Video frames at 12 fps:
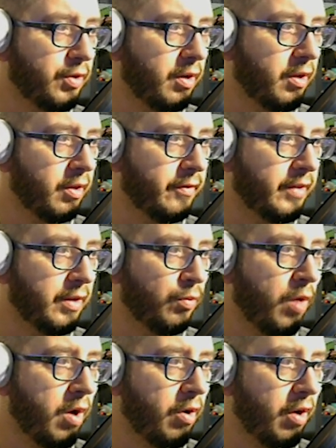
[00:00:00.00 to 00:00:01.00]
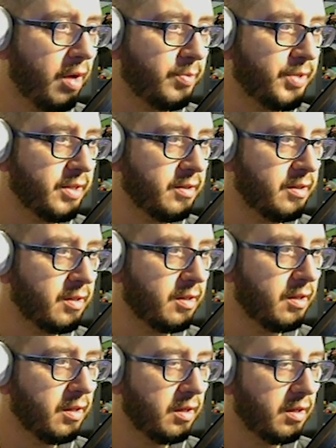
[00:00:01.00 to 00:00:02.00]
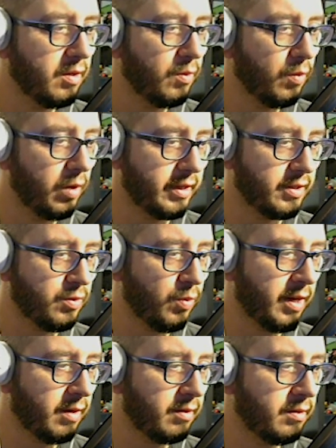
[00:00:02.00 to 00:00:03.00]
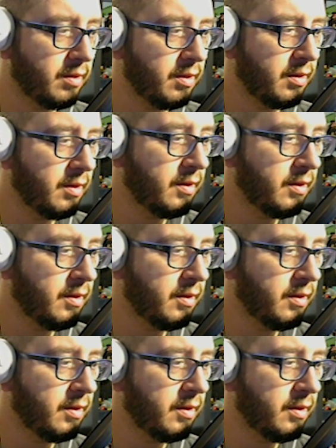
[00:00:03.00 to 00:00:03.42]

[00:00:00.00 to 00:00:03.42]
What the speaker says: all of the wrong options work as well.